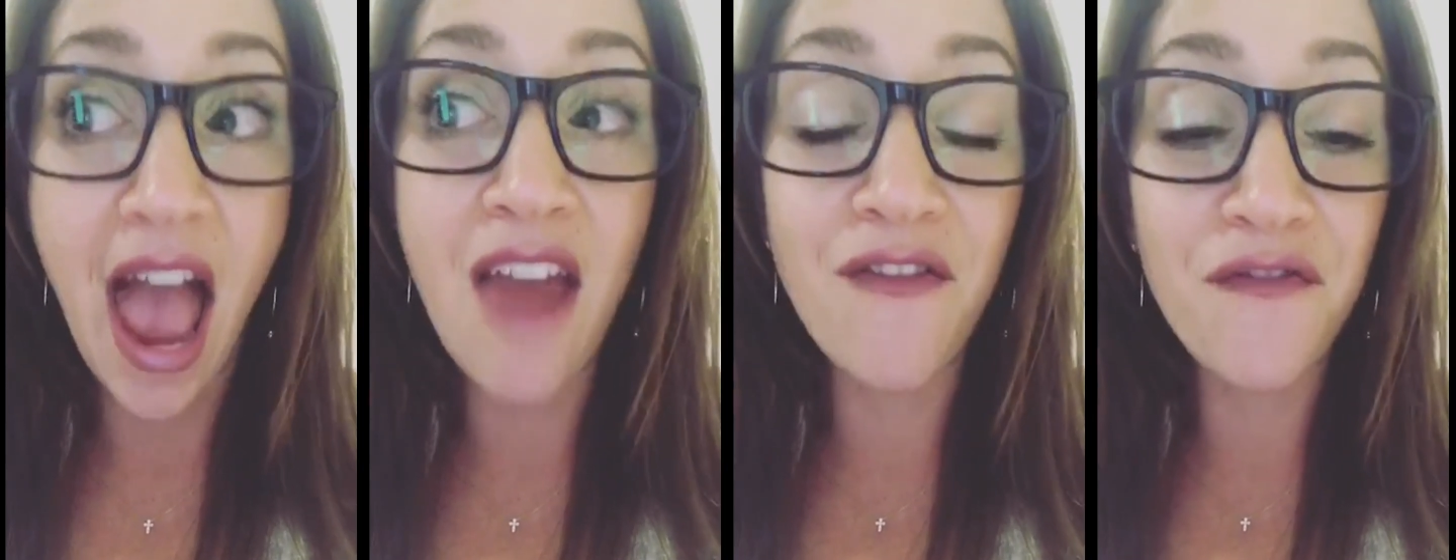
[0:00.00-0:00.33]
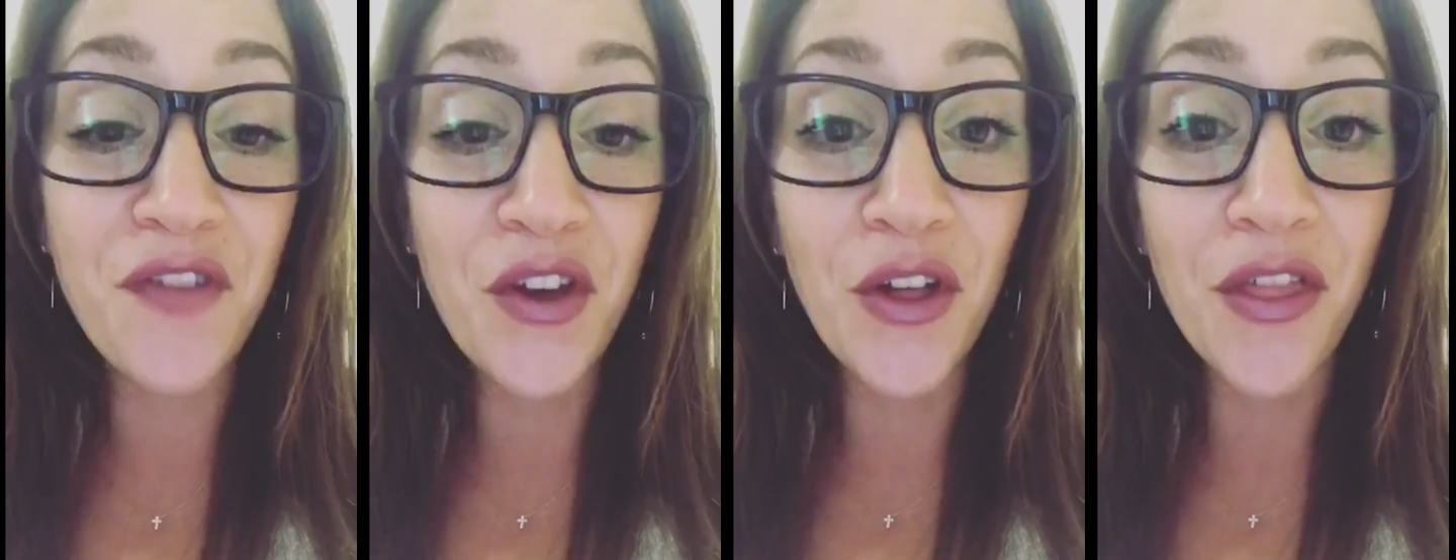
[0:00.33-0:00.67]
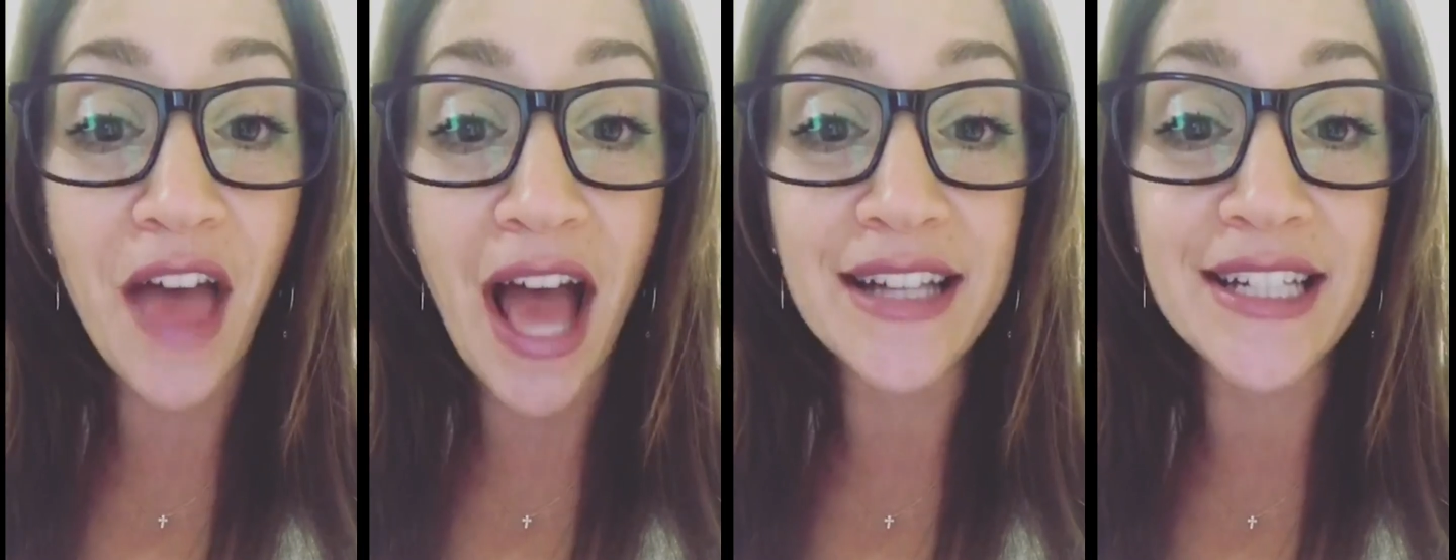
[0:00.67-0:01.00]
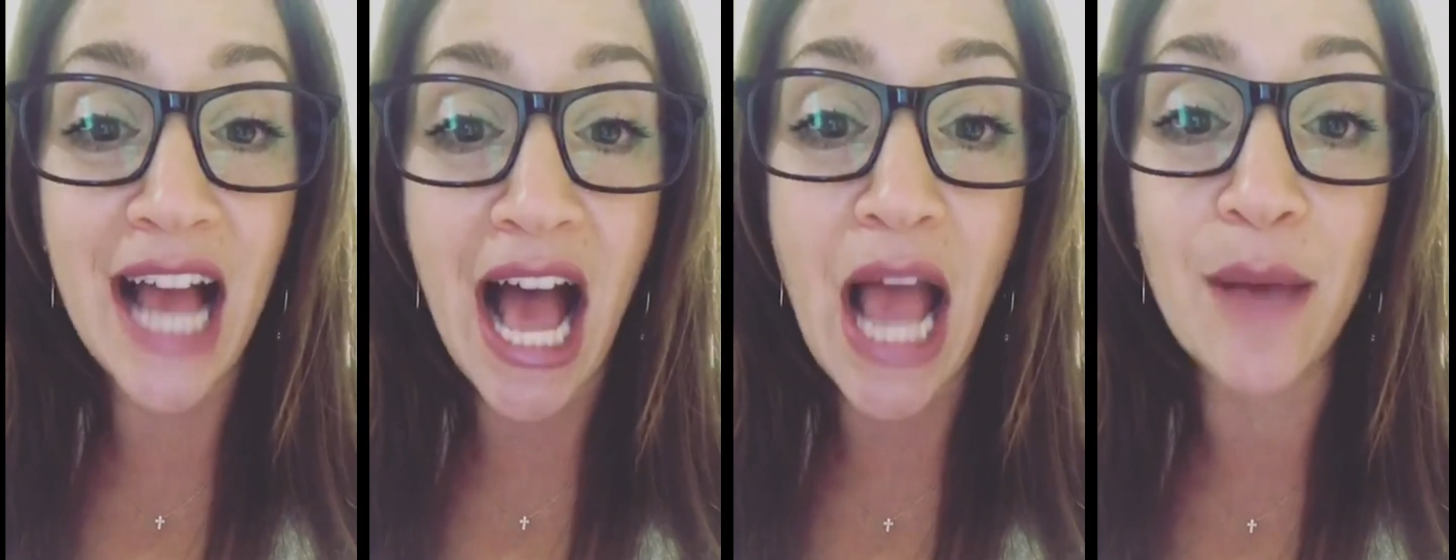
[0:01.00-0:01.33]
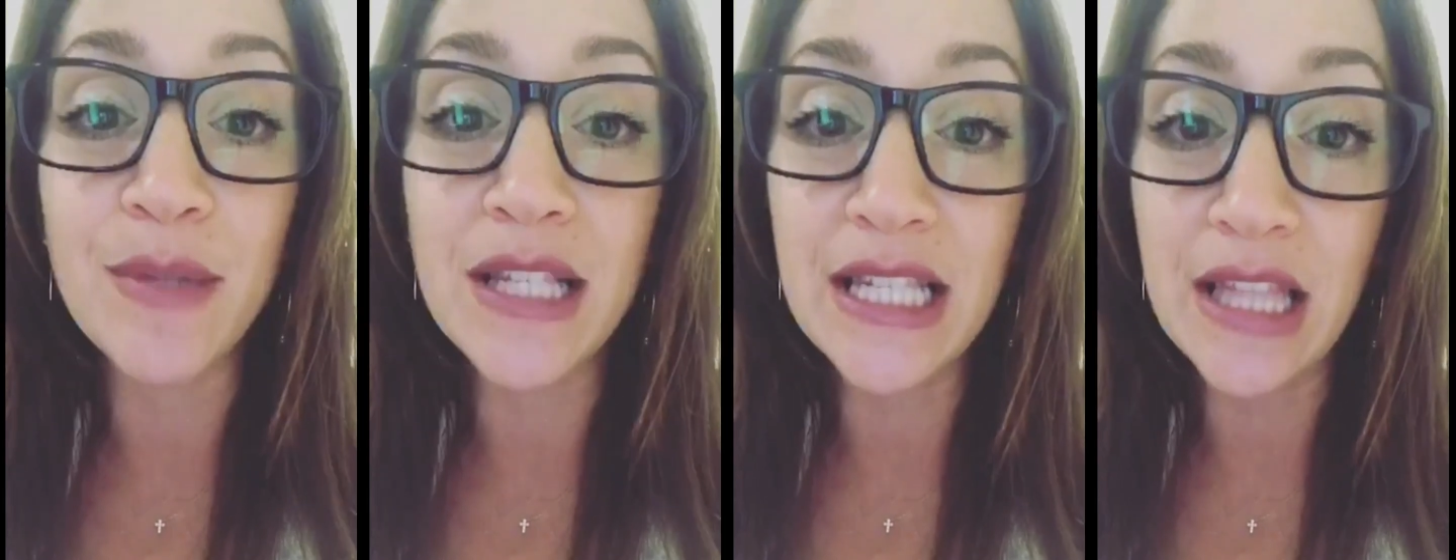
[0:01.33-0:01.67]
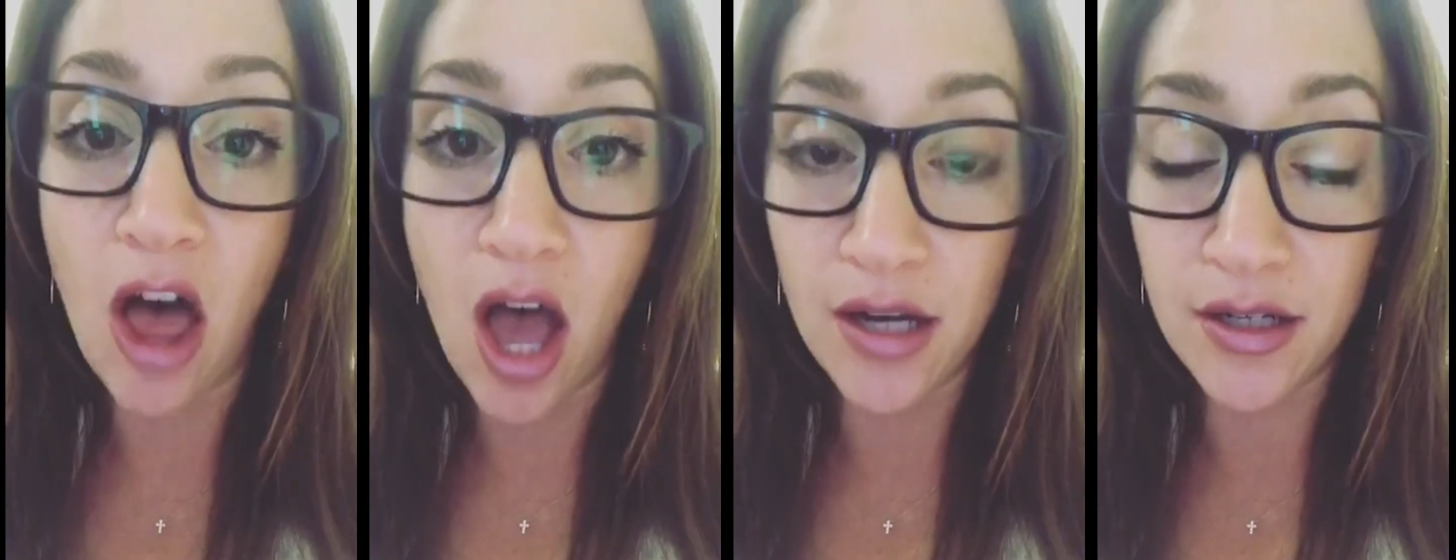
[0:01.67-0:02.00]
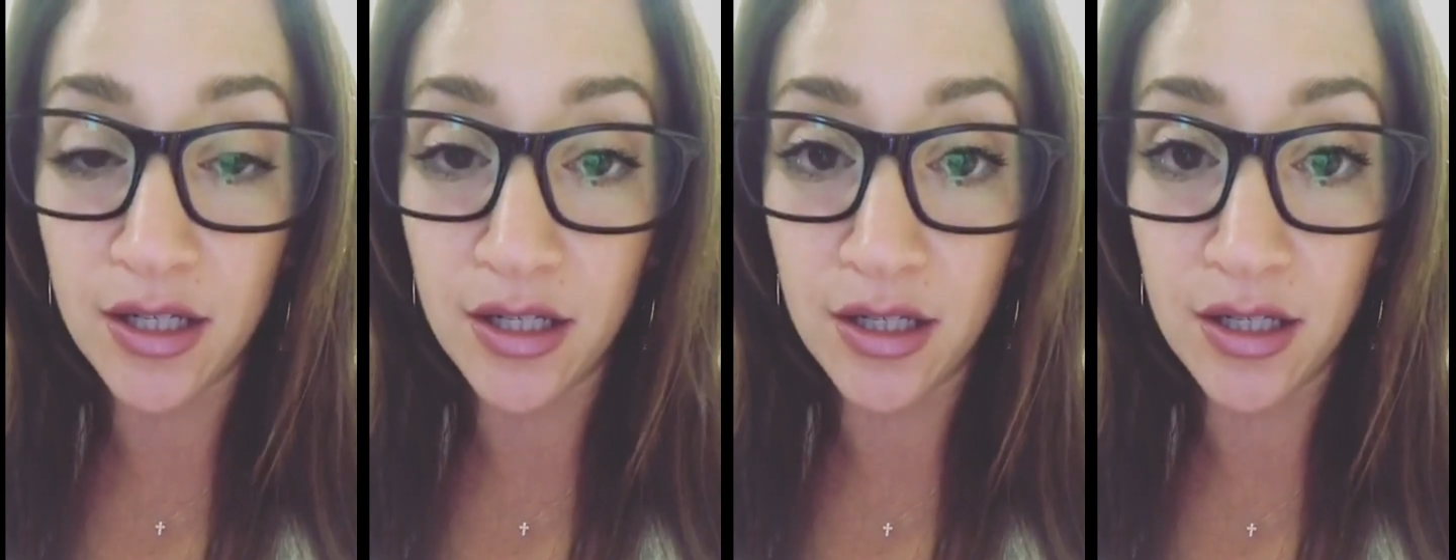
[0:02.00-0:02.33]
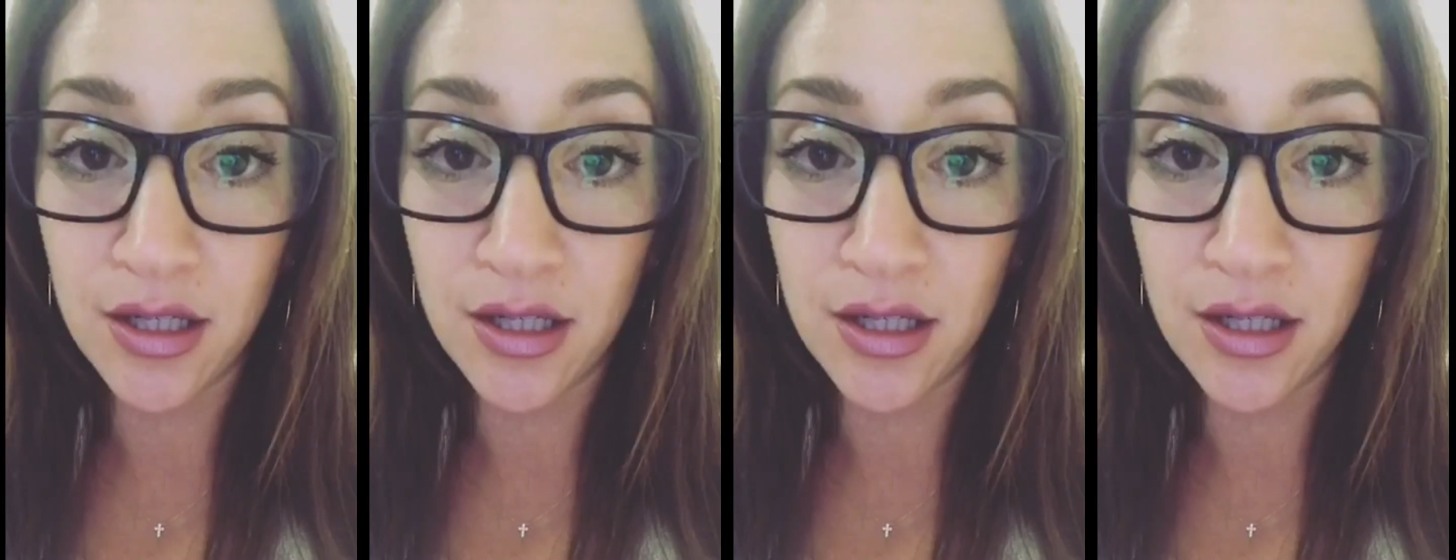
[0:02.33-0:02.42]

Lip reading: and fill that time slot?